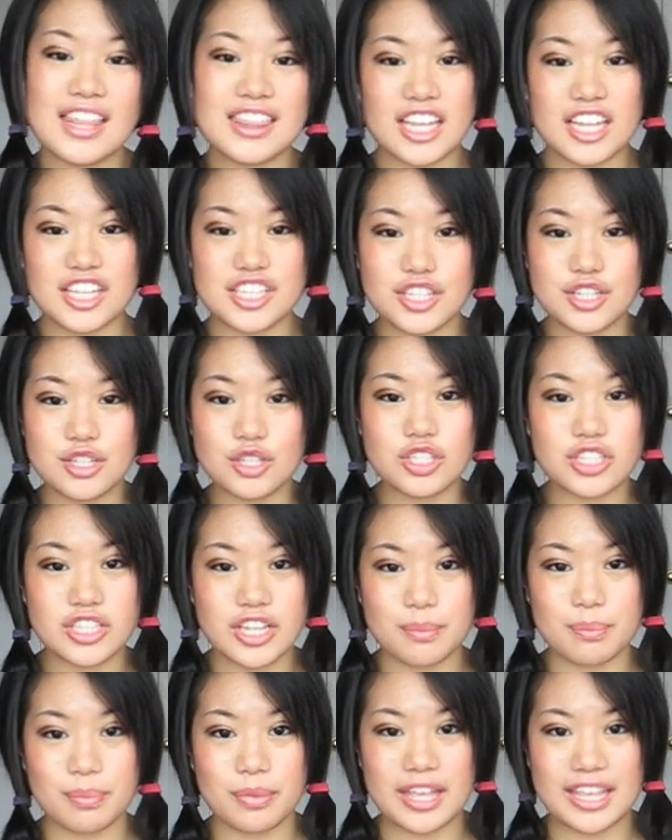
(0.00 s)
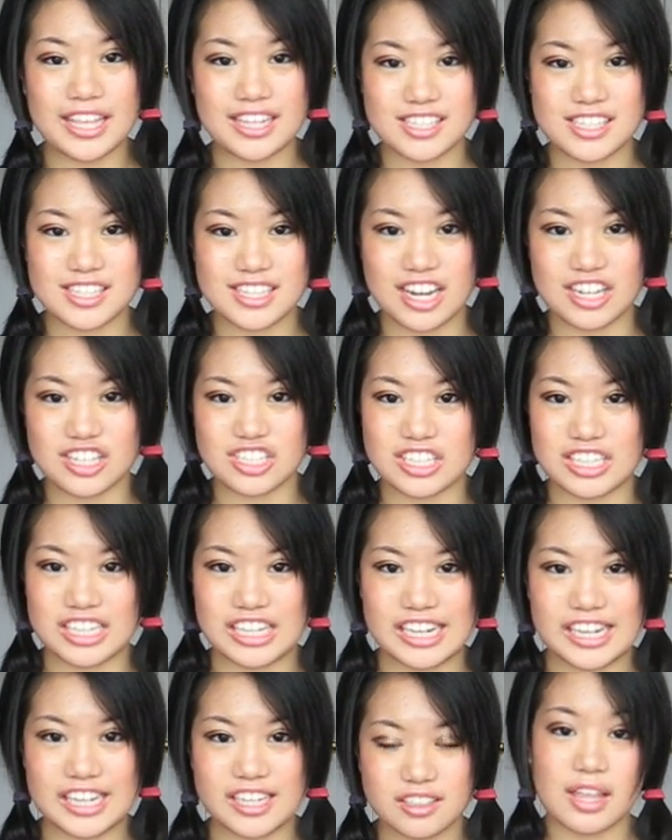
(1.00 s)
They do ship
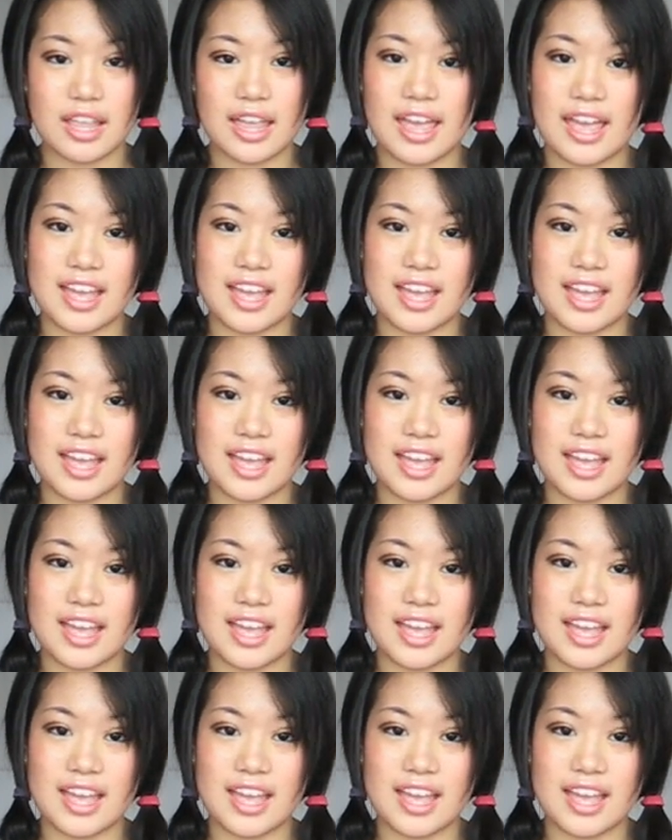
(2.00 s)
internationally